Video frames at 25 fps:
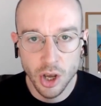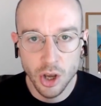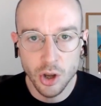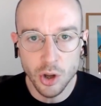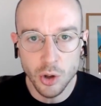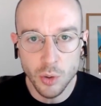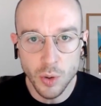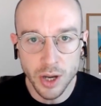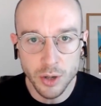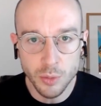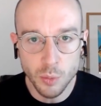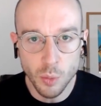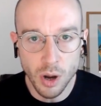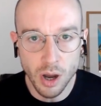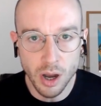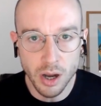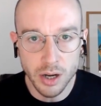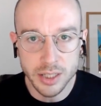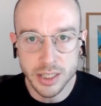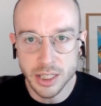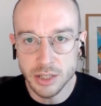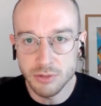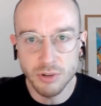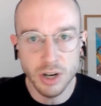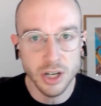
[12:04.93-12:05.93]
who had
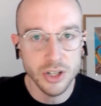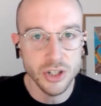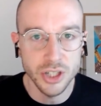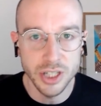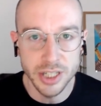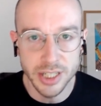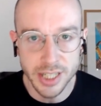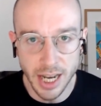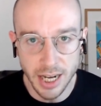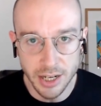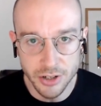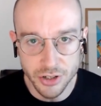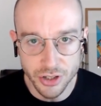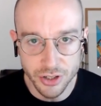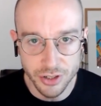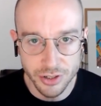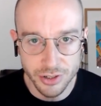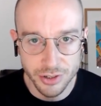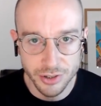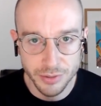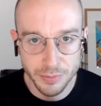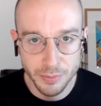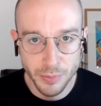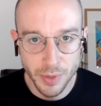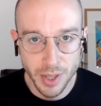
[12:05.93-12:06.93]
worked in Russian
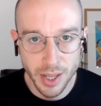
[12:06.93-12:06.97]
intelligence?